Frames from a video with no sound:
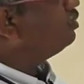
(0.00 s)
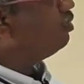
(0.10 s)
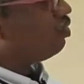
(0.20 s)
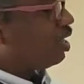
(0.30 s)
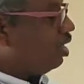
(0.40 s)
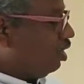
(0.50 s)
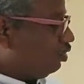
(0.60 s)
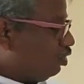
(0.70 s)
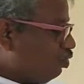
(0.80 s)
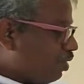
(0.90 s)
Okay,
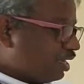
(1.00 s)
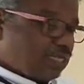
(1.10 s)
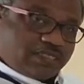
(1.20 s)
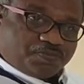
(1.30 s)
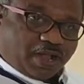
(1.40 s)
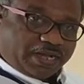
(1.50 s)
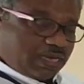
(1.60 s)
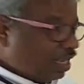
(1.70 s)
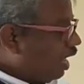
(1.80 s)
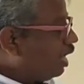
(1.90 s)
so you get this point
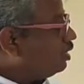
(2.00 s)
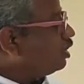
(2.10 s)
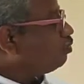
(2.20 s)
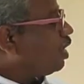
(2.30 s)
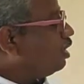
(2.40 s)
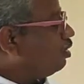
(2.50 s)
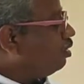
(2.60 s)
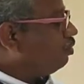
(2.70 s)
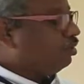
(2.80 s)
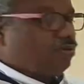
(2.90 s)
and just find the
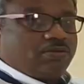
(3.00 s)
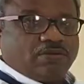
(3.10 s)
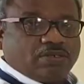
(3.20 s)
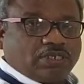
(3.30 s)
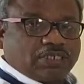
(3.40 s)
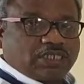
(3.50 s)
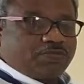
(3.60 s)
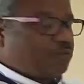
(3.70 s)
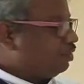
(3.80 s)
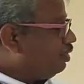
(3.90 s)

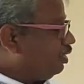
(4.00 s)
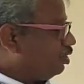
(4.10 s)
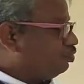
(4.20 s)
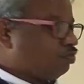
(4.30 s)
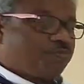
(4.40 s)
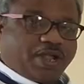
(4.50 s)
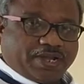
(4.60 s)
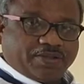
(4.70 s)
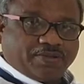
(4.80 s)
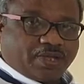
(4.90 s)
distance between these 2
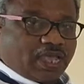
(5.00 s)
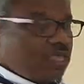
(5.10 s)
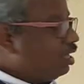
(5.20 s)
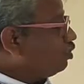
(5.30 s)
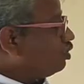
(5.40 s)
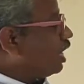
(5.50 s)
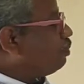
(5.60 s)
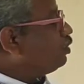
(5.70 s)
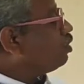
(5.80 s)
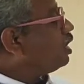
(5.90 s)
points. Okay, so that
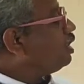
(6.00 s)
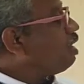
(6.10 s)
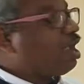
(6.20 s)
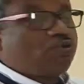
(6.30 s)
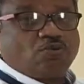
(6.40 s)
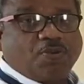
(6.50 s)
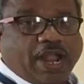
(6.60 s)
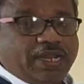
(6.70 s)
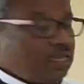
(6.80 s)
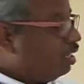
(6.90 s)
means what you have to
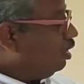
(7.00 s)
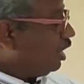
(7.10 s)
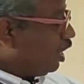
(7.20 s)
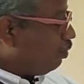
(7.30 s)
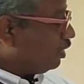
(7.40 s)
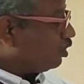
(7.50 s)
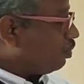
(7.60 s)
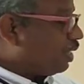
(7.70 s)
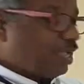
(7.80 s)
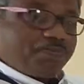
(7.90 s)
find the equation
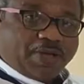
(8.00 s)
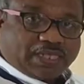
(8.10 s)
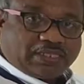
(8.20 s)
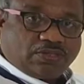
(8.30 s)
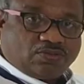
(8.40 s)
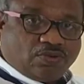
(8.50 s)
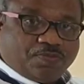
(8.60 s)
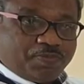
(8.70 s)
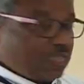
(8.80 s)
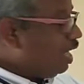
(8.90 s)
of line passing
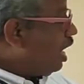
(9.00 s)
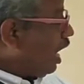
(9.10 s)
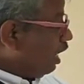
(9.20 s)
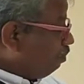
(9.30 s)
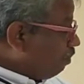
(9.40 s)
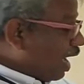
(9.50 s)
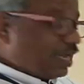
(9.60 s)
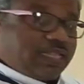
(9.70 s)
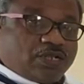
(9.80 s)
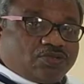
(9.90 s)
through P and
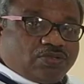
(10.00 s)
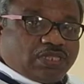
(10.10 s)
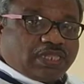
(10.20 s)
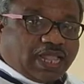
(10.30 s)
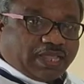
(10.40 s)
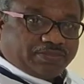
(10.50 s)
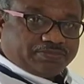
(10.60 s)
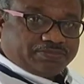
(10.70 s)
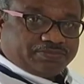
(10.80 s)
parallel to this line.